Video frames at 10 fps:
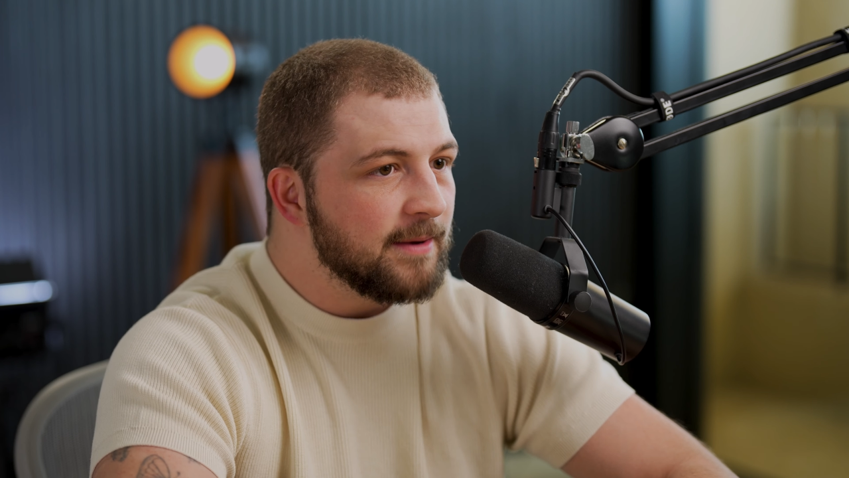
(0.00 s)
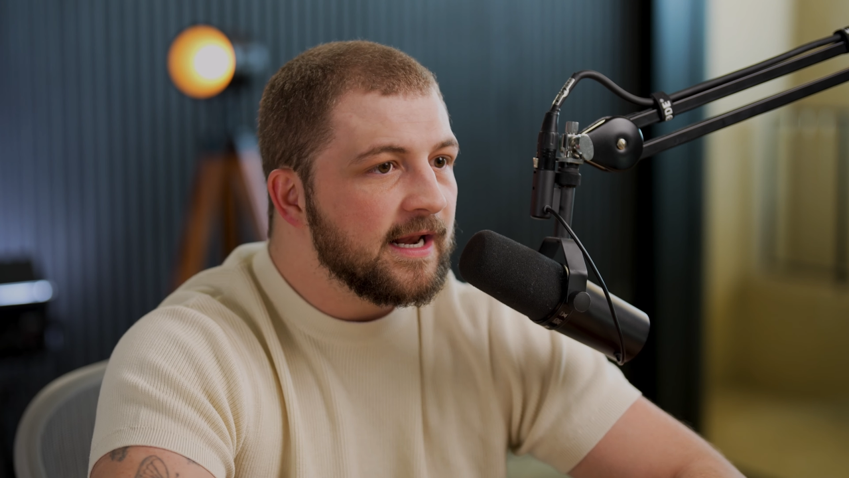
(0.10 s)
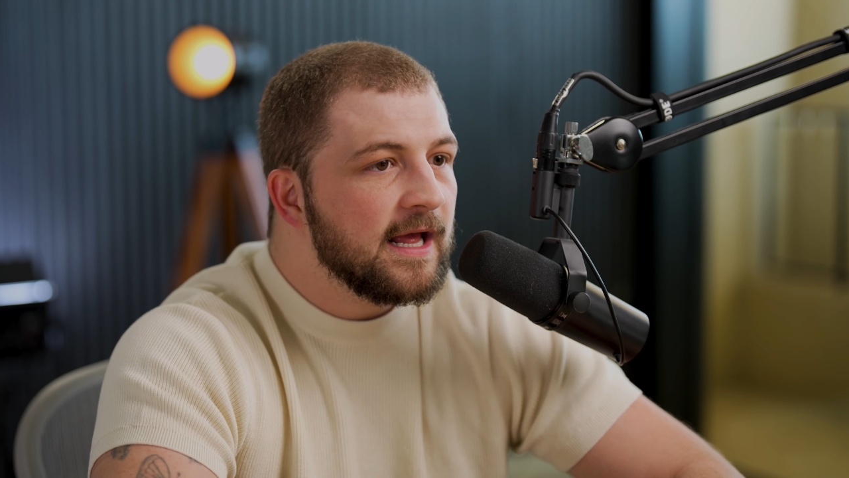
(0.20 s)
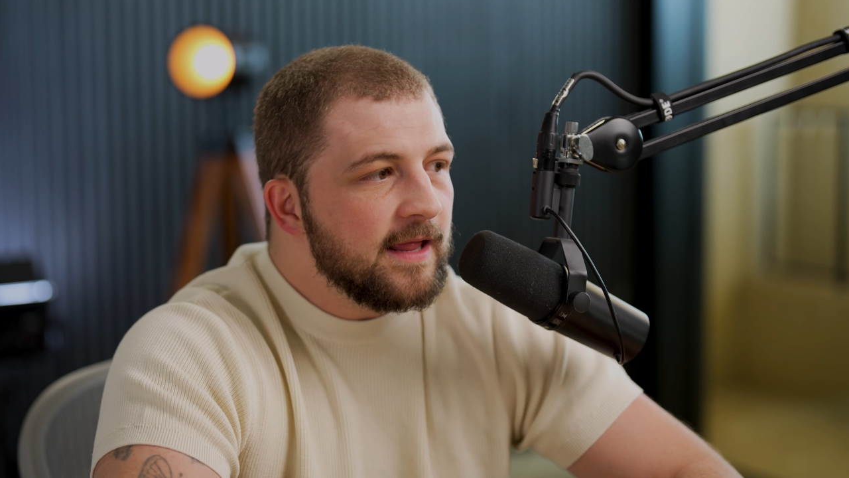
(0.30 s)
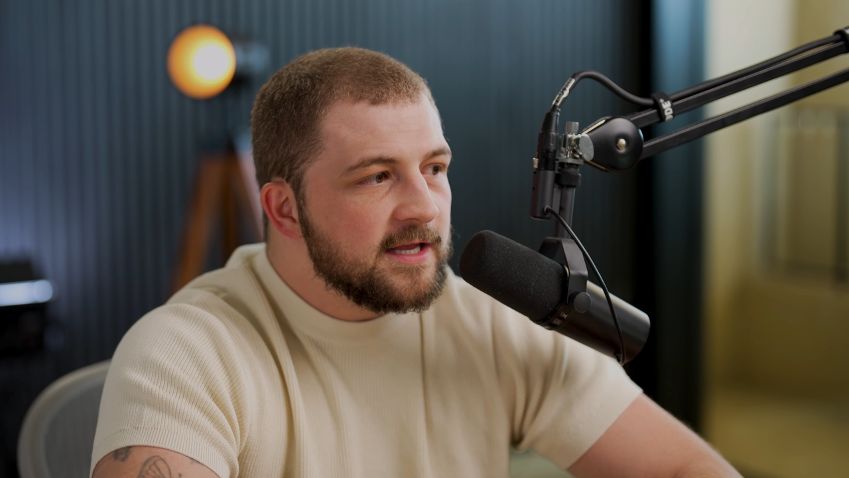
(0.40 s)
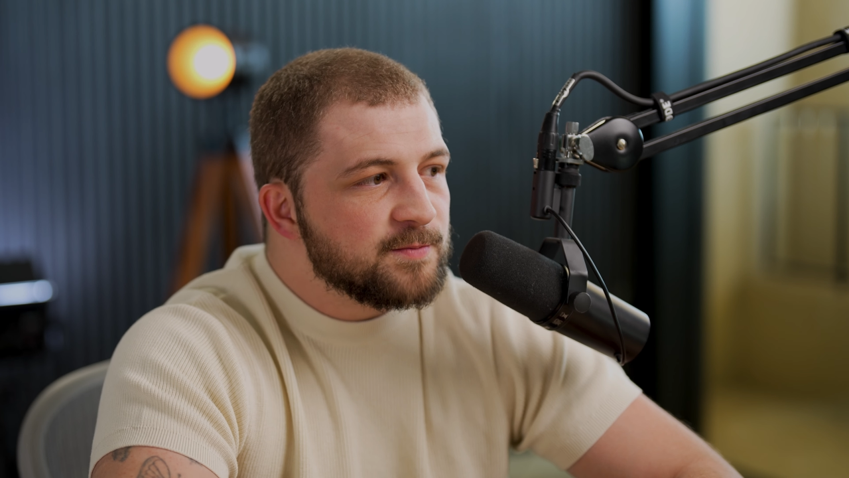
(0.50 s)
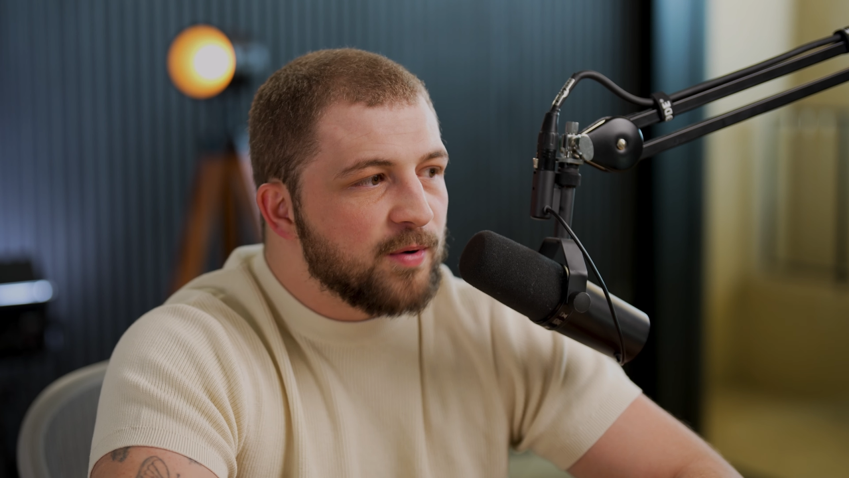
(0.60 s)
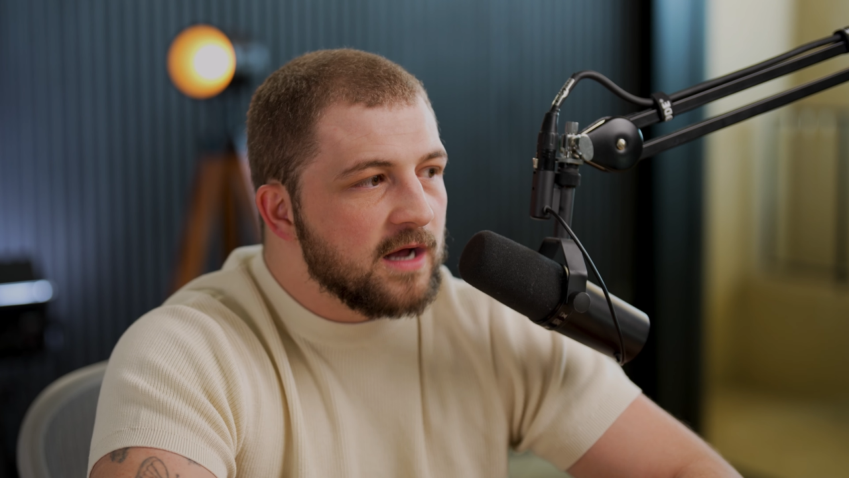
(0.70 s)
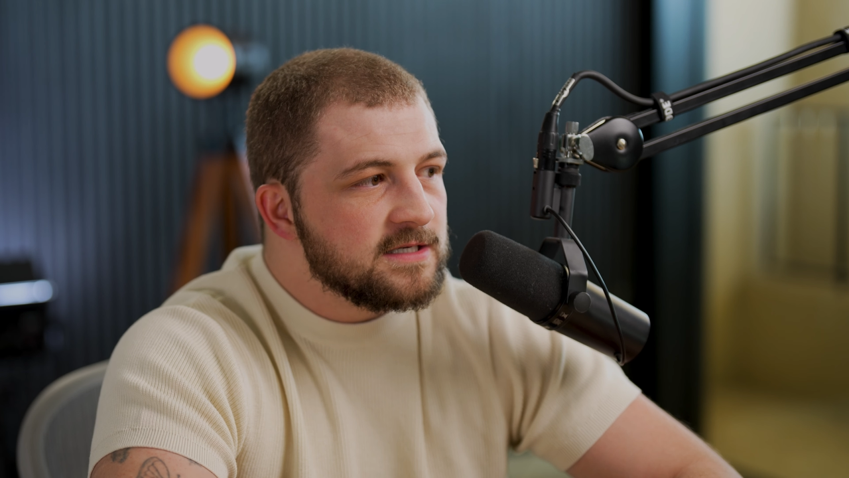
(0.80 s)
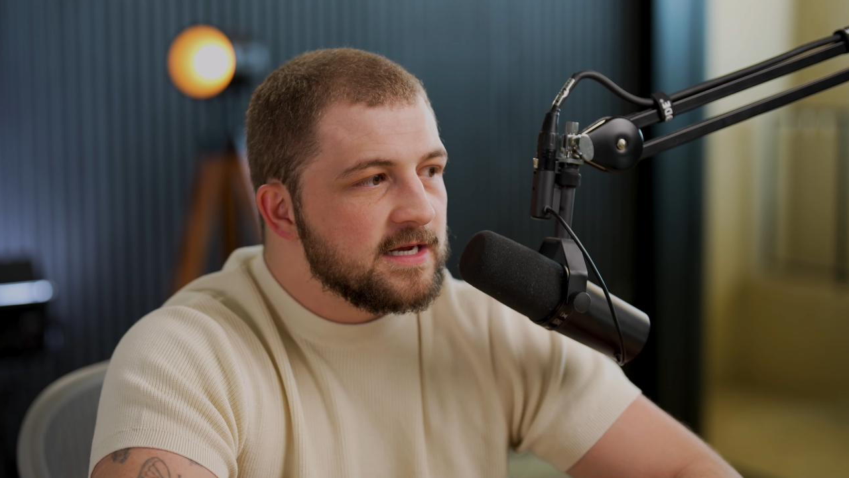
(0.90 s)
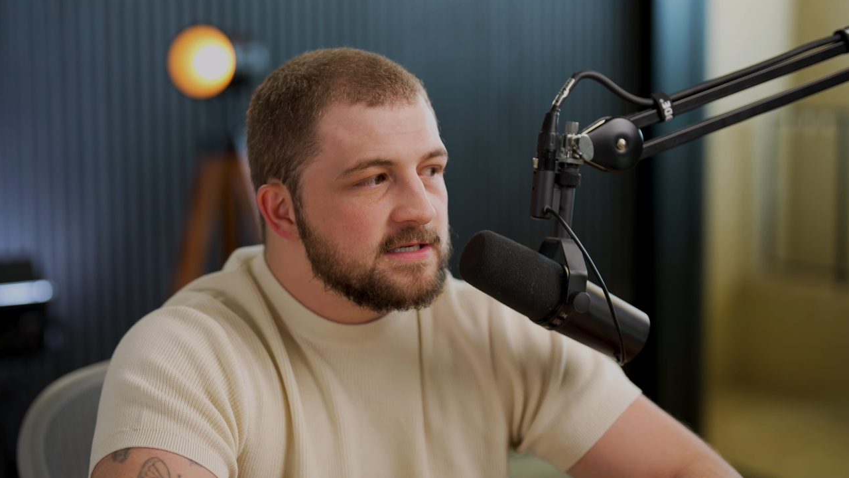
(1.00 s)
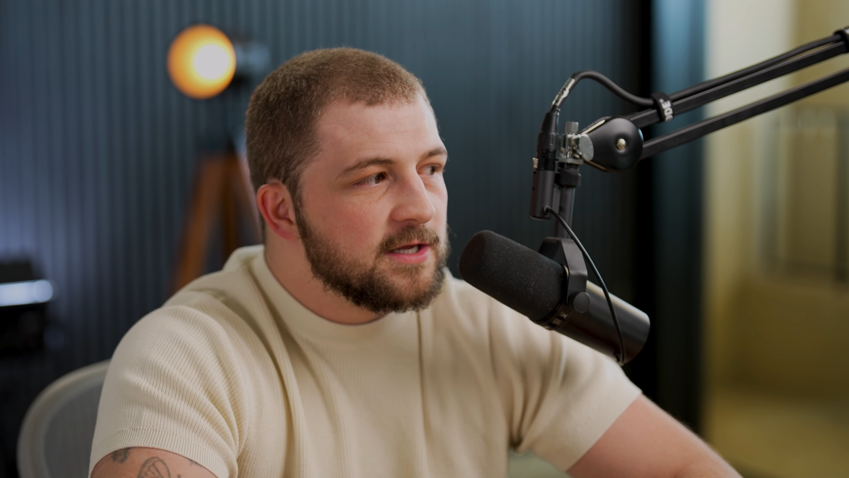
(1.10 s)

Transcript: mean, in this process,